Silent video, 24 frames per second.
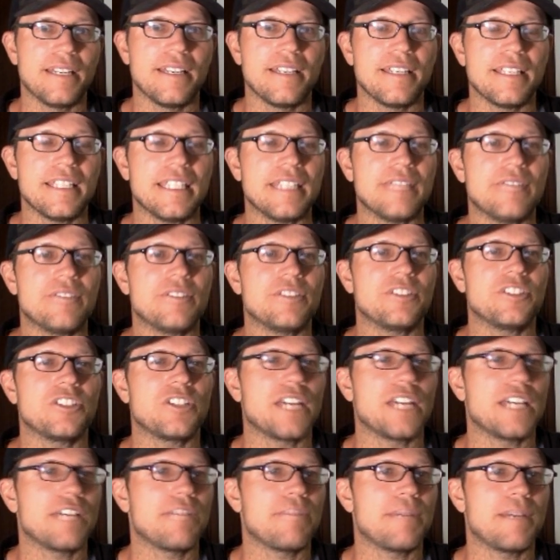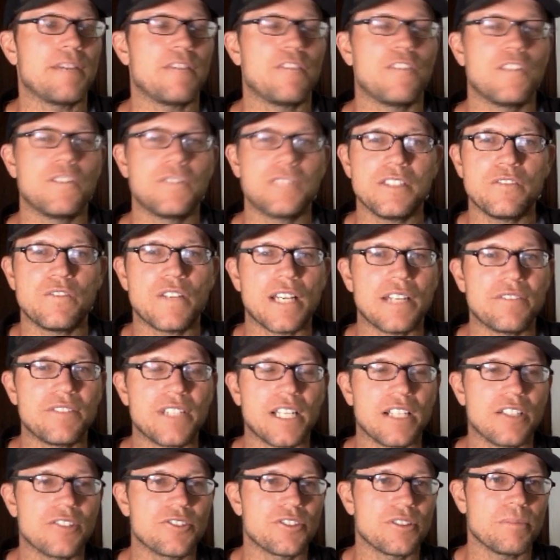Even, I have my
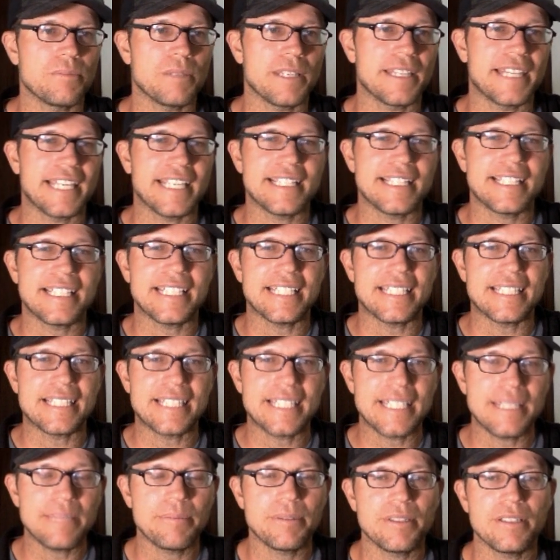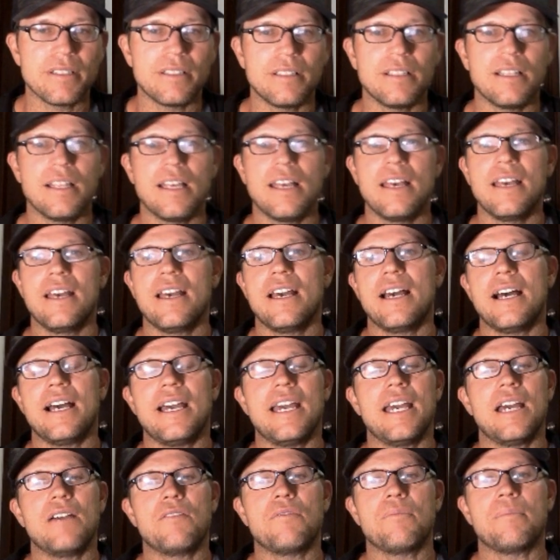$55 a month AT&T bill. I
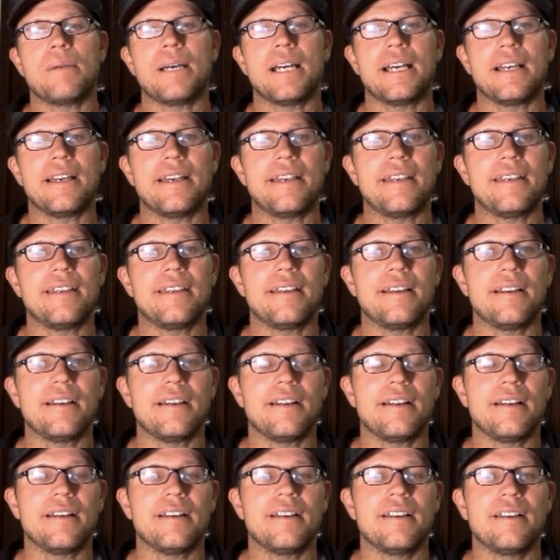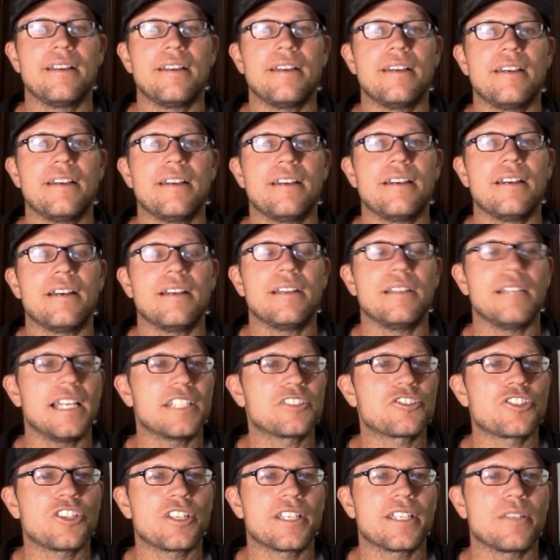have my
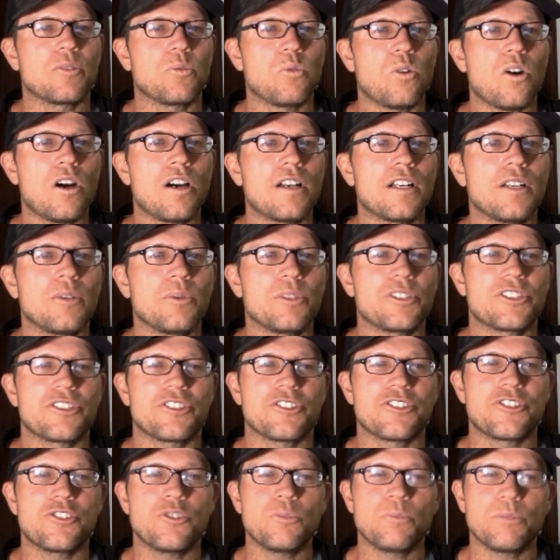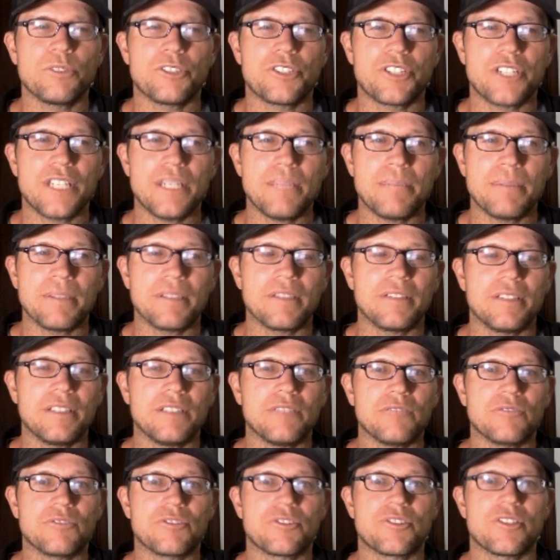electric and water, which are super cheap in
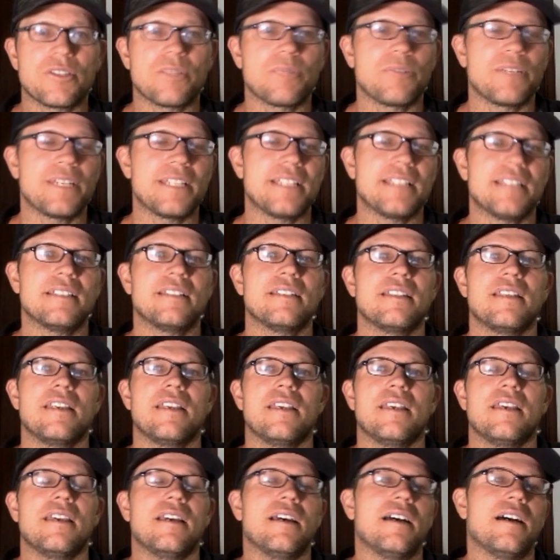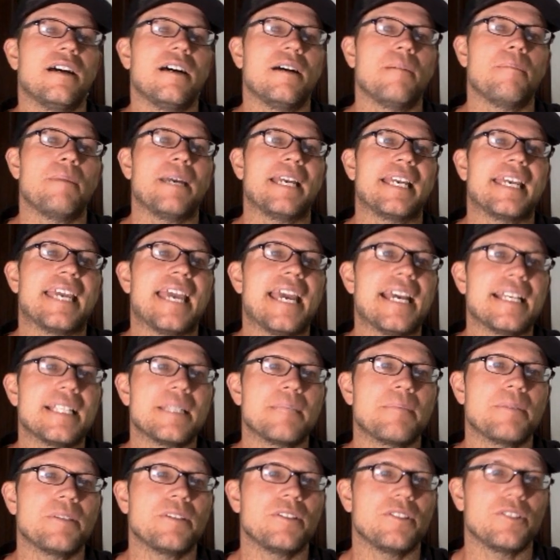Cleveland for some reason. My
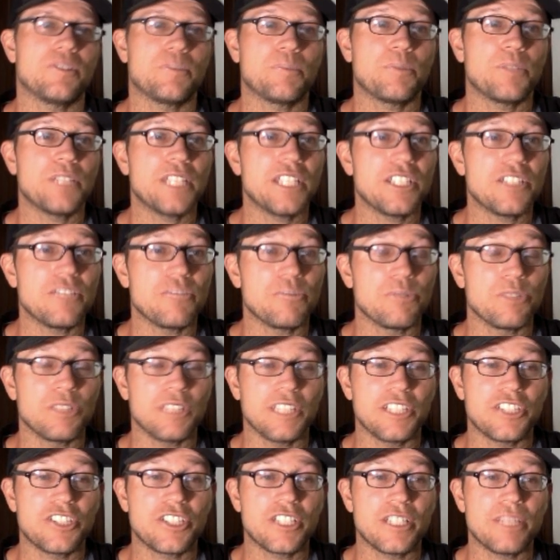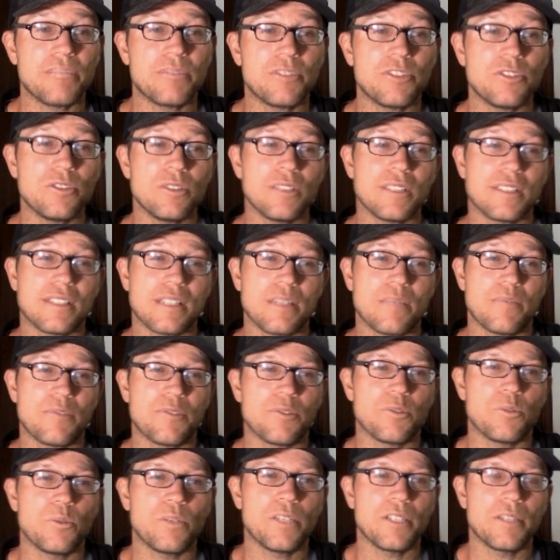gas bill is pretty really cheap too, except for
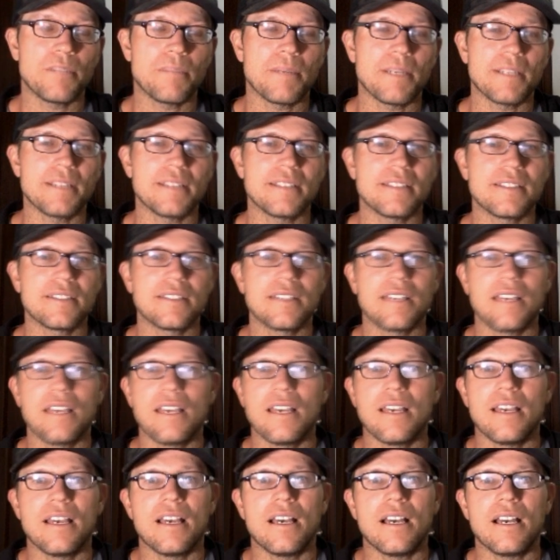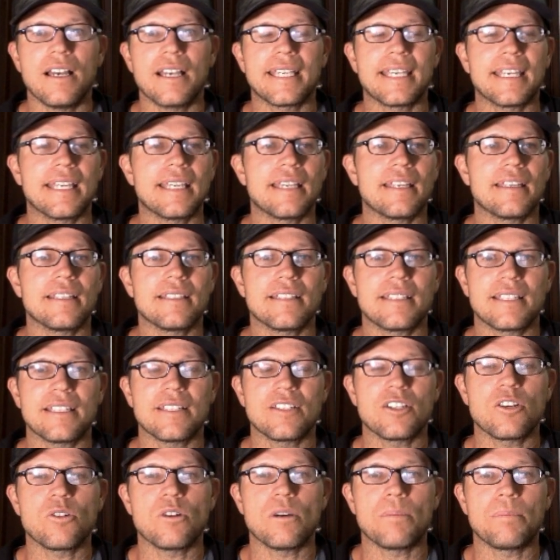the winter months.
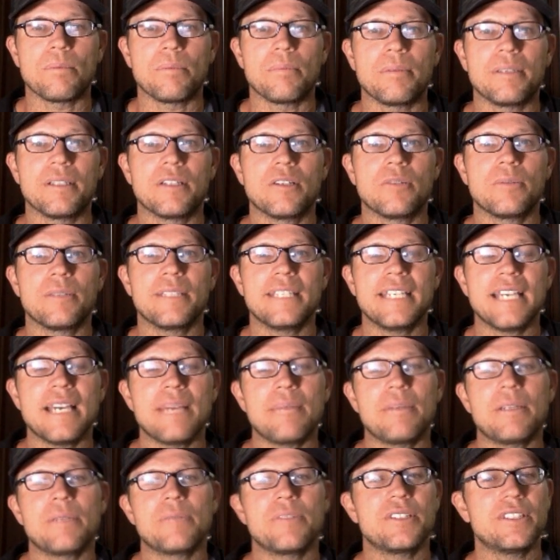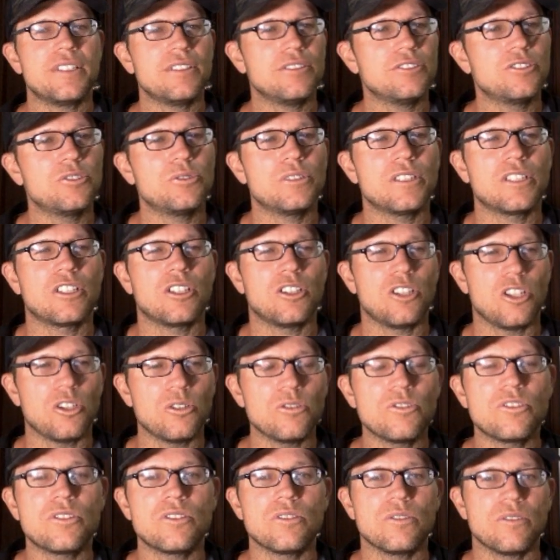Can go up a bit over. But yeah, but I'm still doing
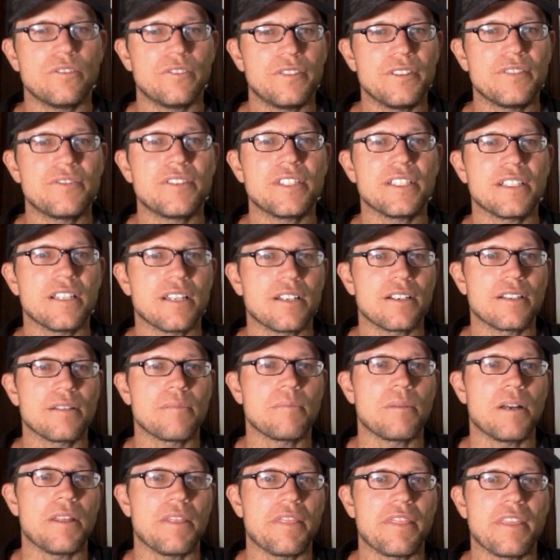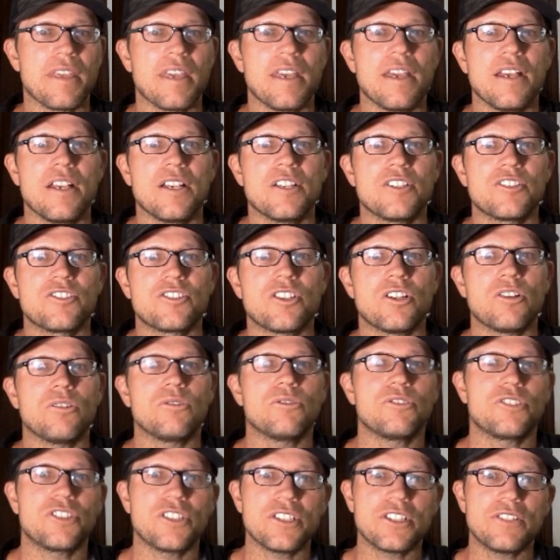close to 1500 a month.
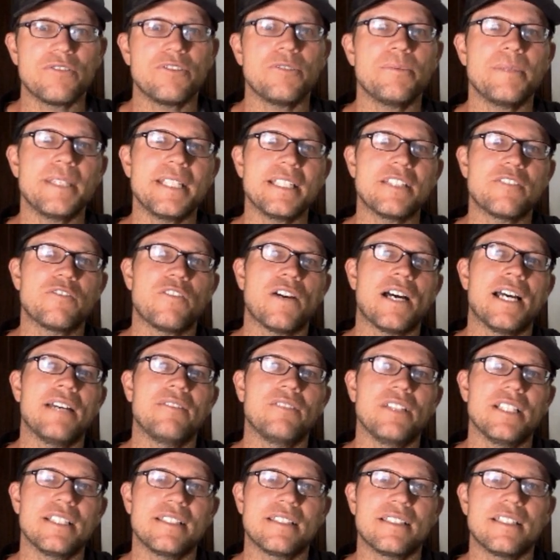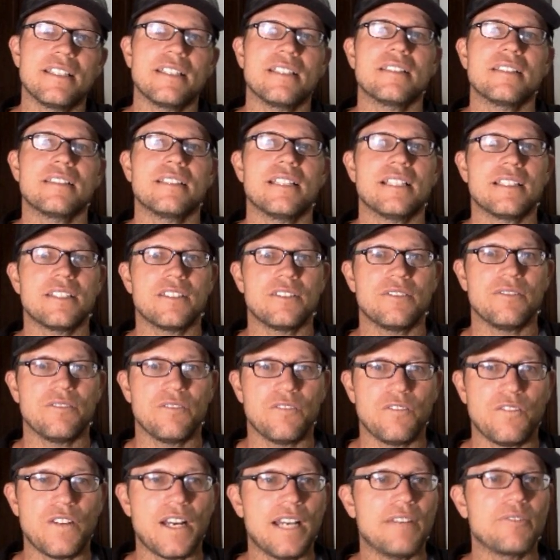So just from these five listings, that's
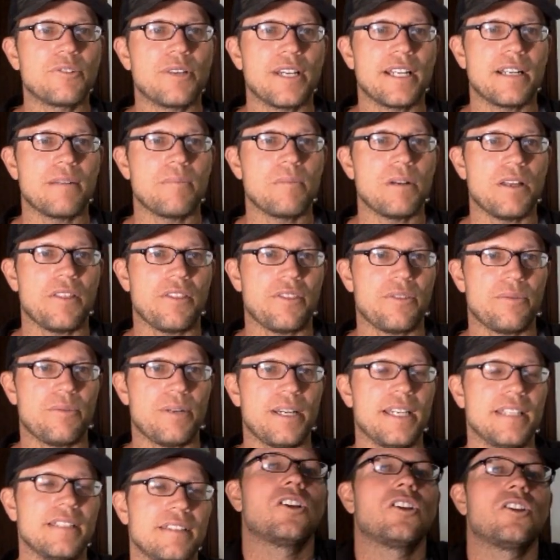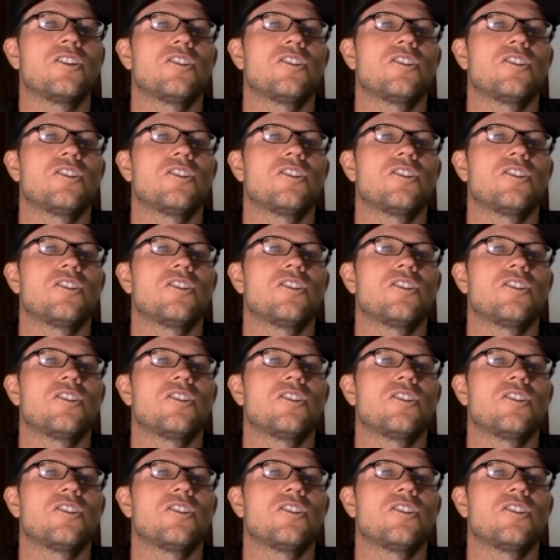5 grand a month, right?